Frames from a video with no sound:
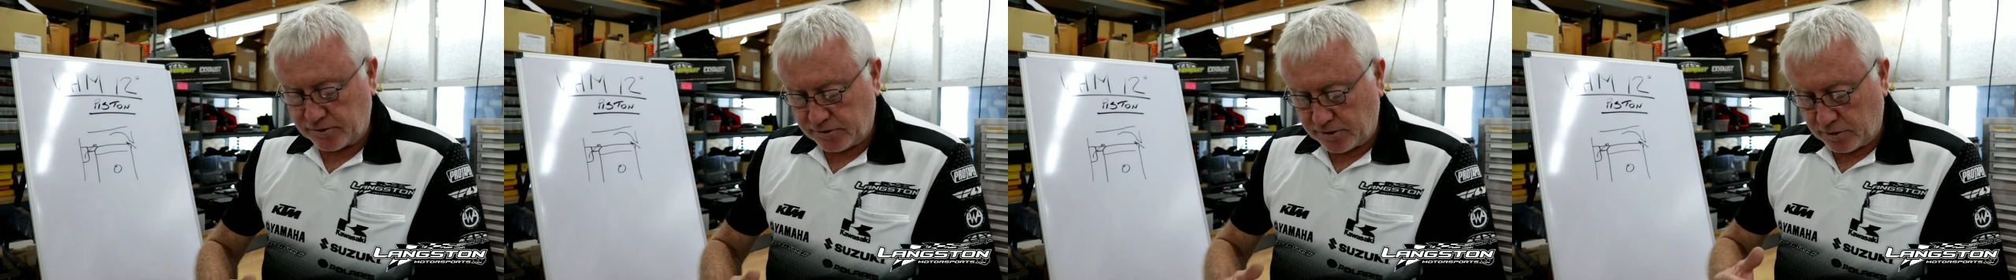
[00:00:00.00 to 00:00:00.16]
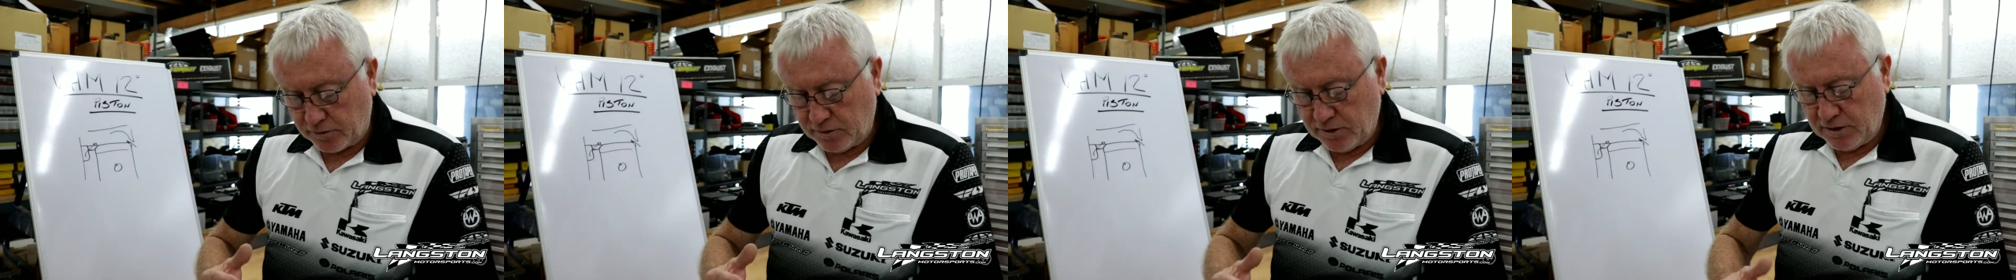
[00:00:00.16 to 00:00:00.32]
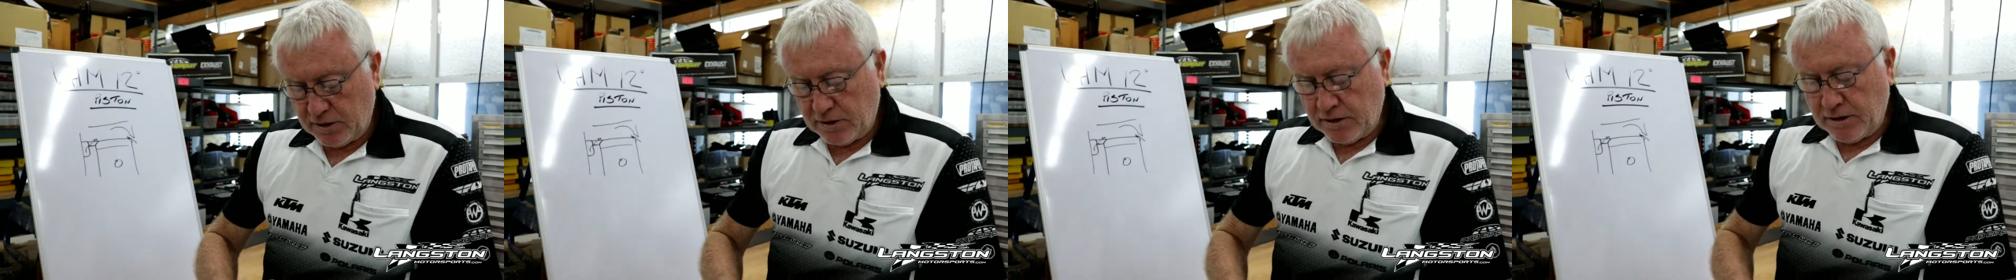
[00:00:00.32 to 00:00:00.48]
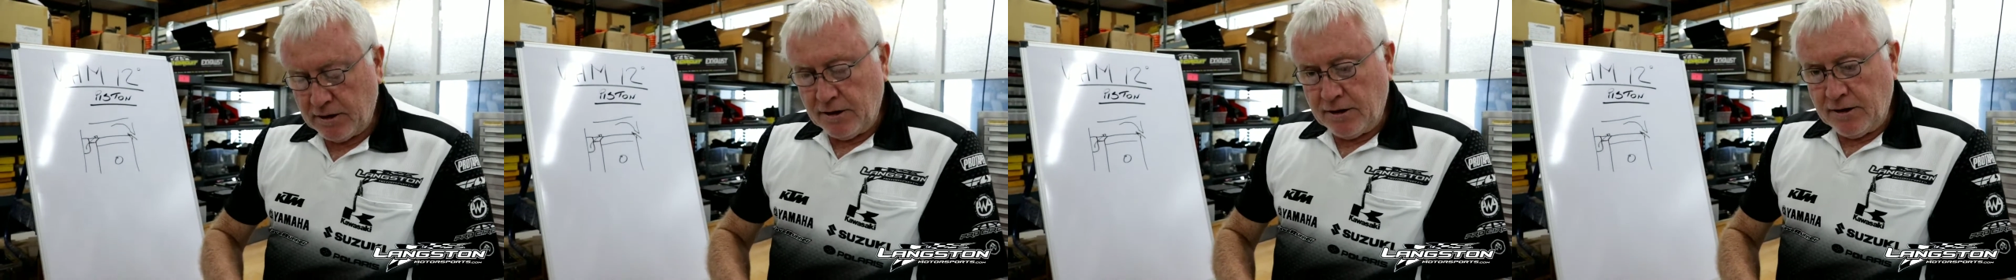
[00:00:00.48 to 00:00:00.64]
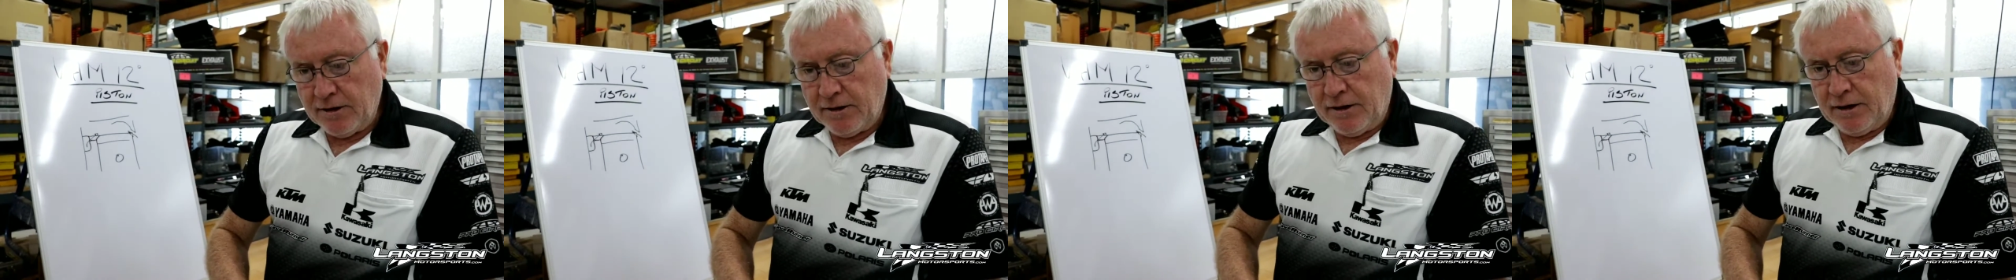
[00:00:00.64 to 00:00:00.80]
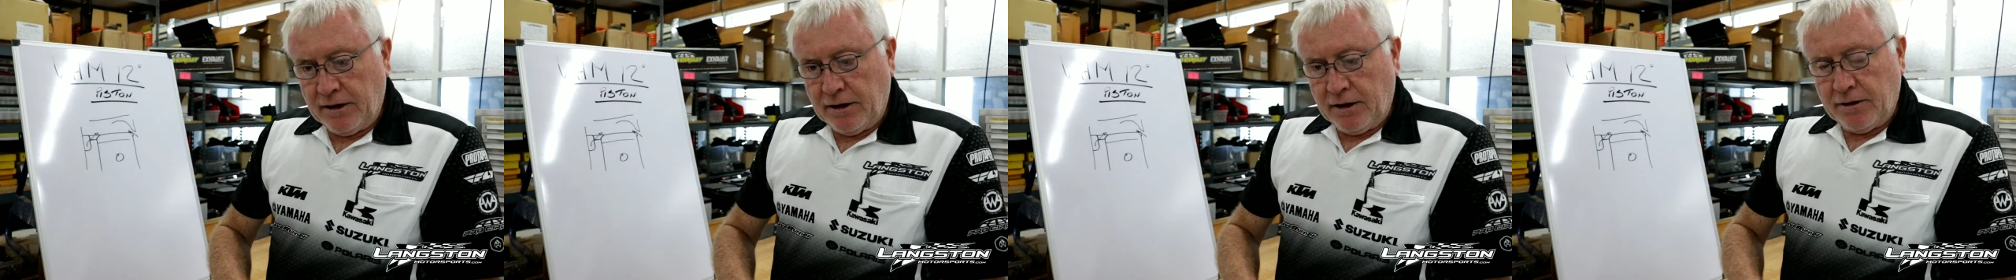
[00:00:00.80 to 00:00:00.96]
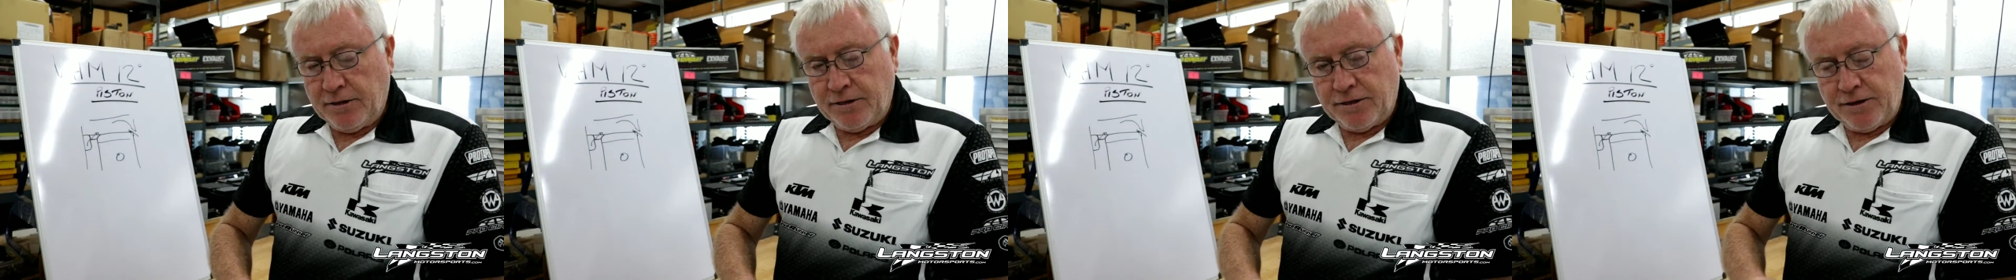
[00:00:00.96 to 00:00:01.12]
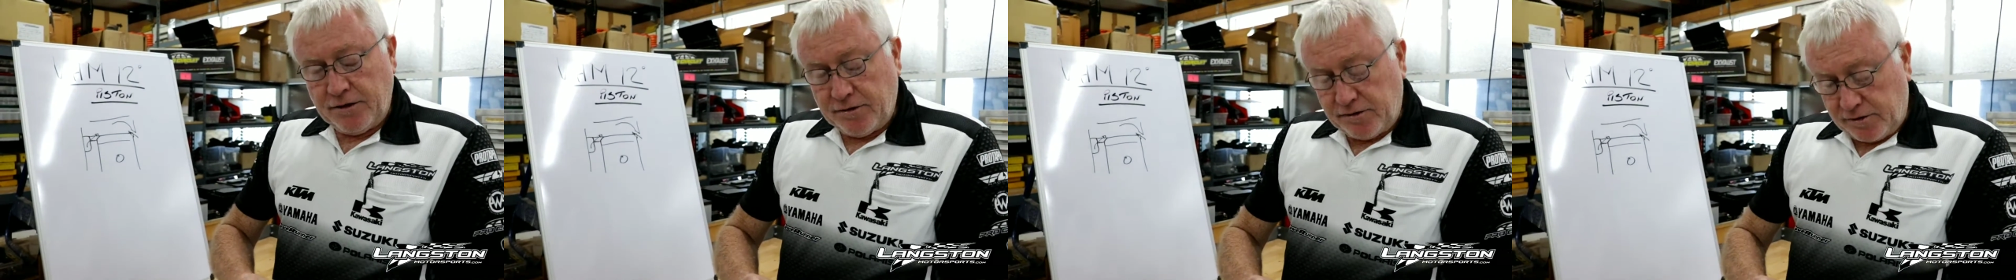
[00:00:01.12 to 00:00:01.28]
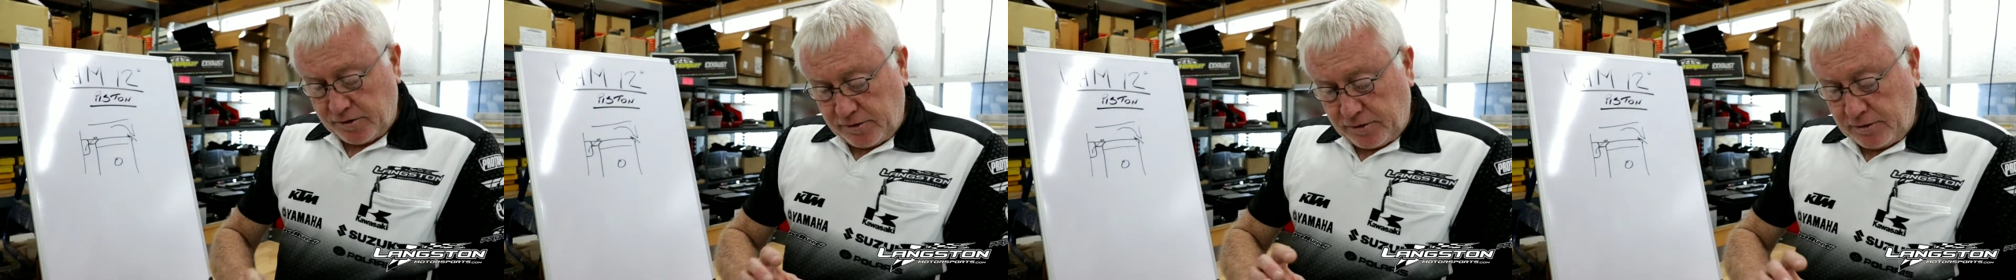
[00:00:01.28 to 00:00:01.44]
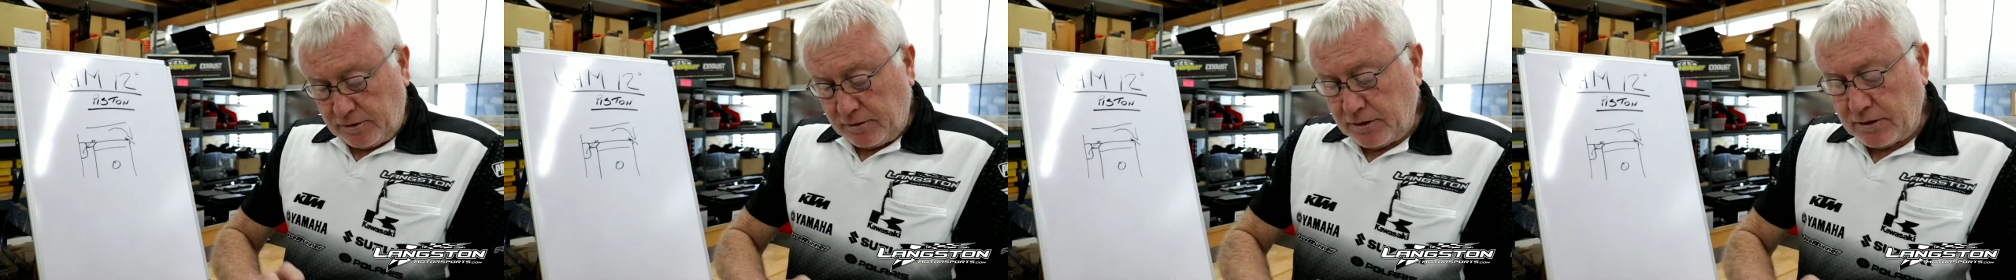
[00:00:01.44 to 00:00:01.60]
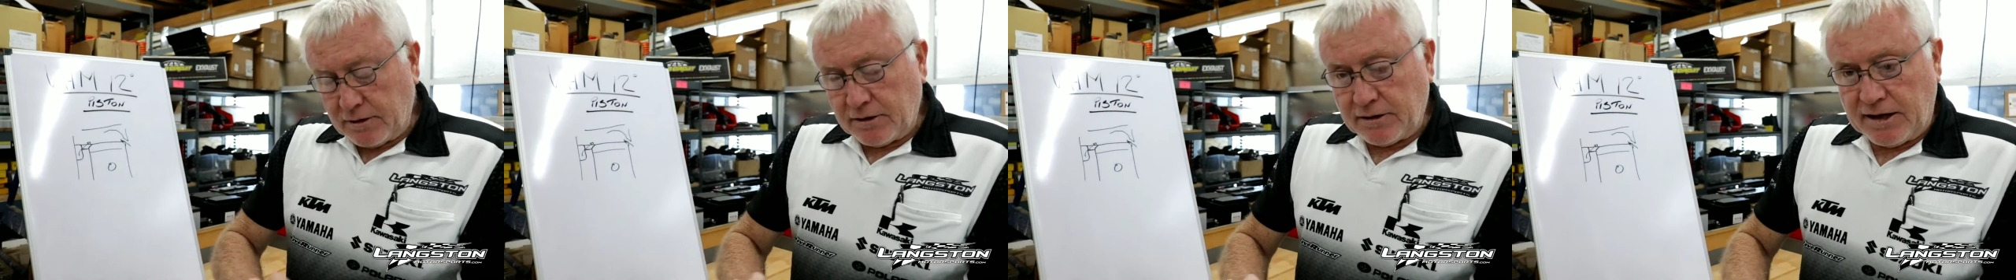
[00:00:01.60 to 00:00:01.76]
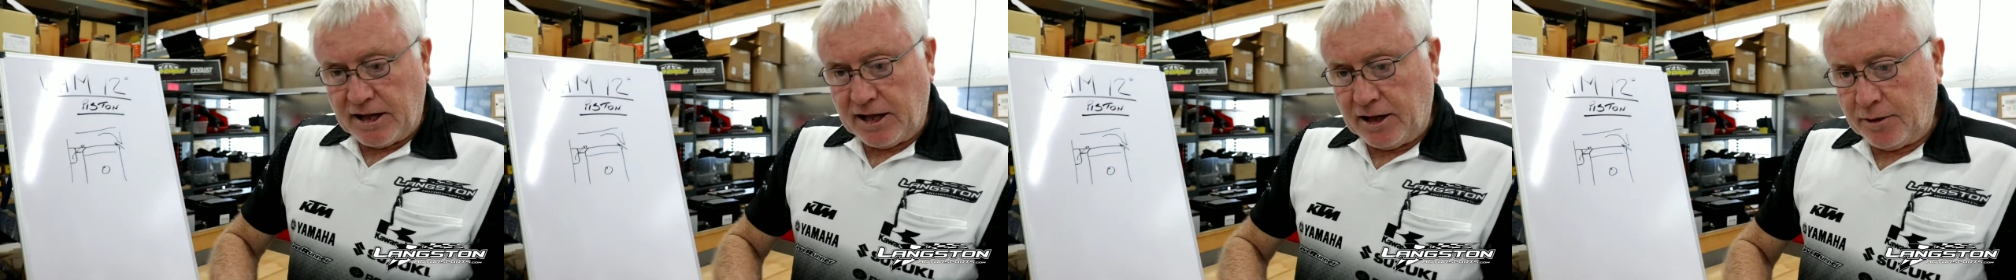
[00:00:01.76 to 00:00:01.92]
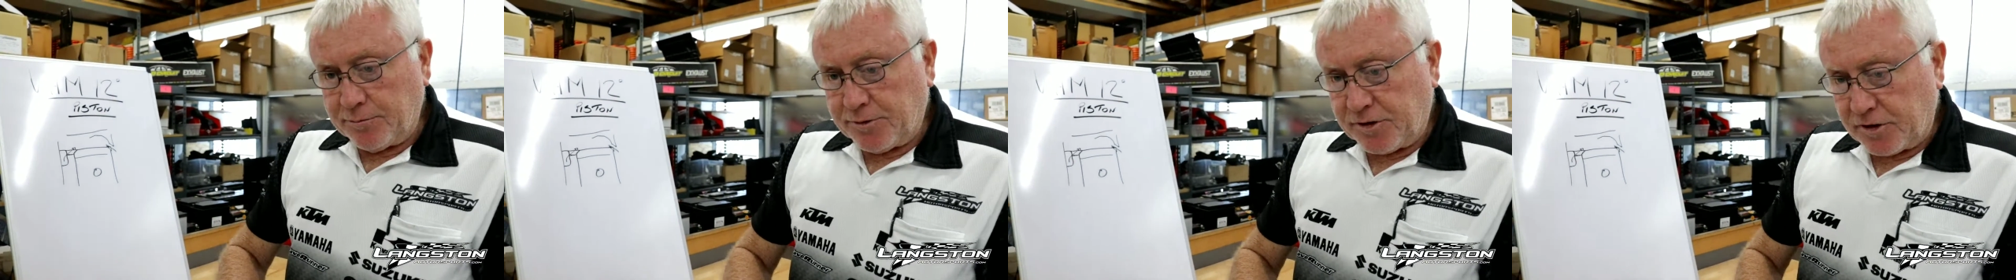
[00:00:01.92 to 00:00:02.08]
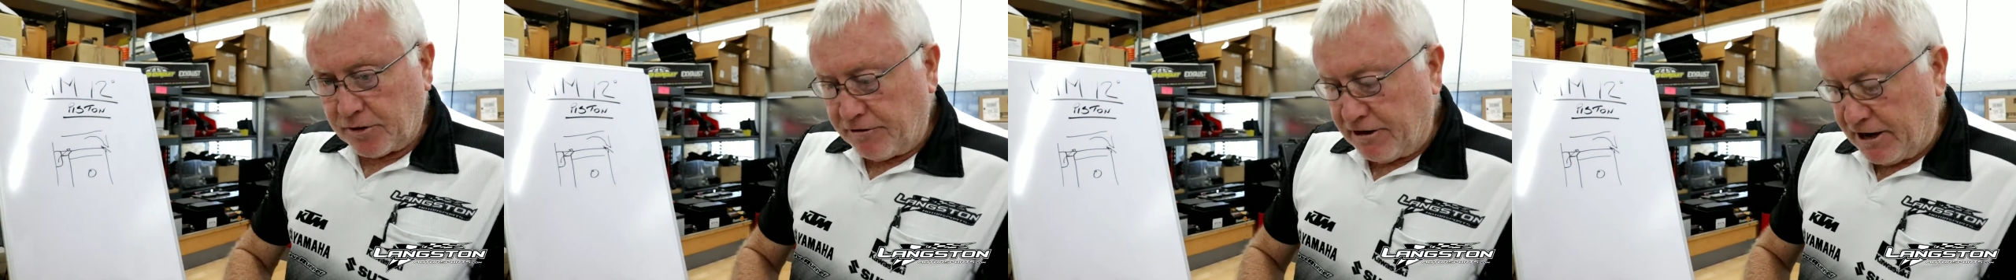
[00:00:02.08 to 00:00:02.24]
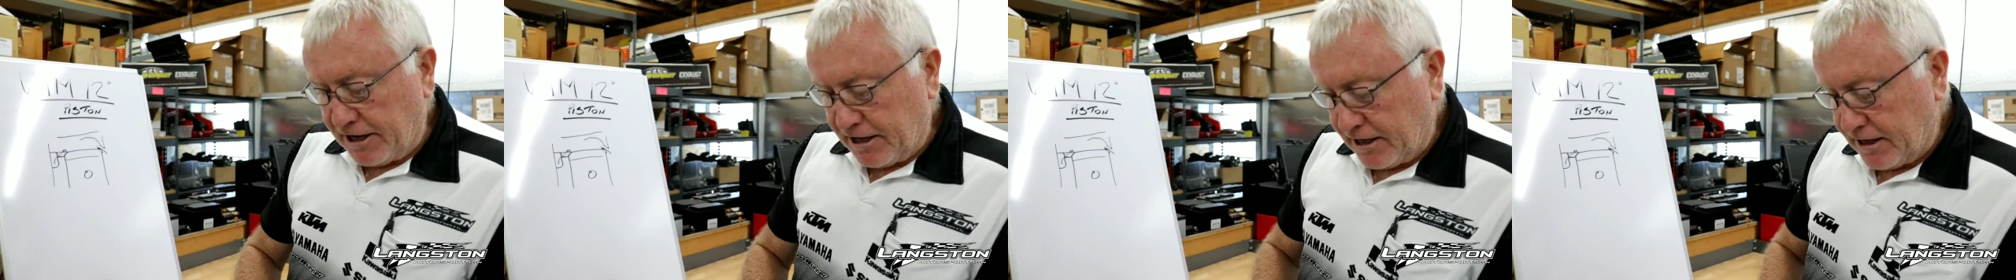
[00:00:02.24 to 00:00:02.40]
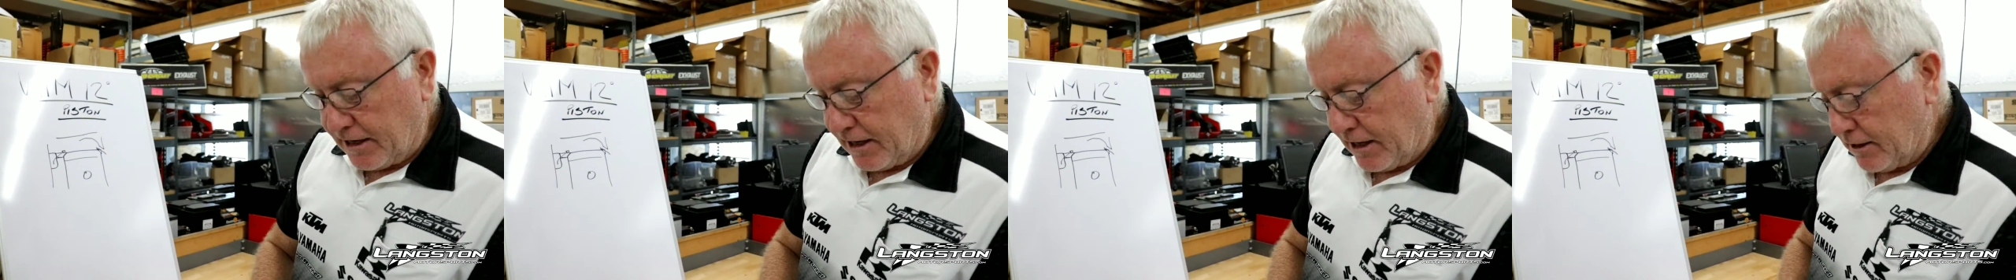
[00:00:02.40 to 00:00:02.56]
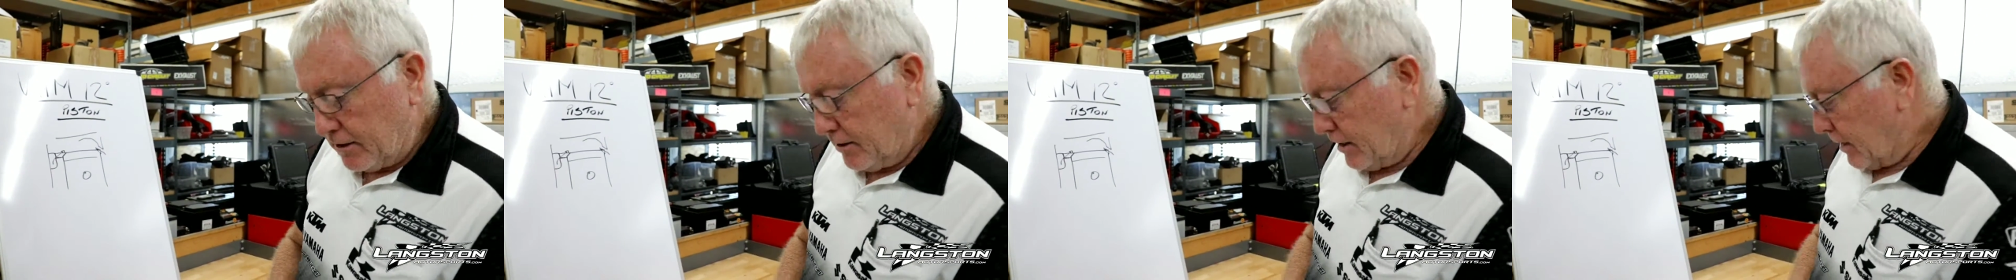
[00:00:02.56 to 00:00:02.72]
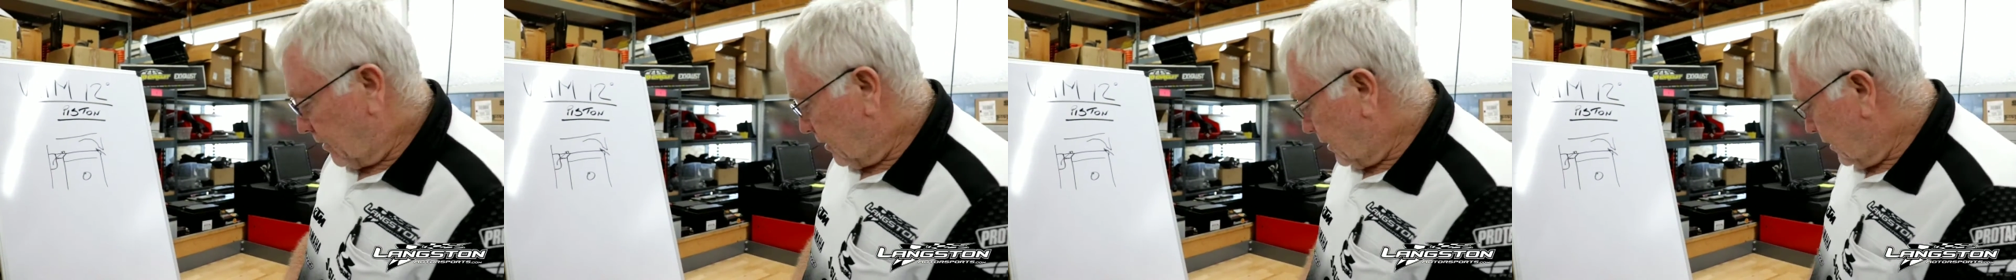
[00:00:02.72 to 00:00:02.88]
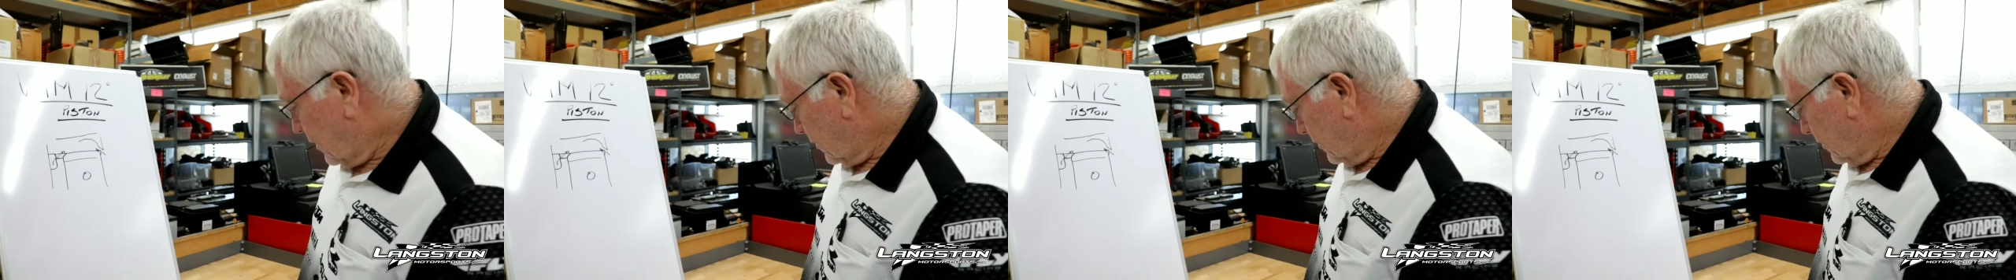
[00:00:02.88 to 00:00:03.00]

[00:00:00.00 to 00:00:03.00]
So this helps eradicate that.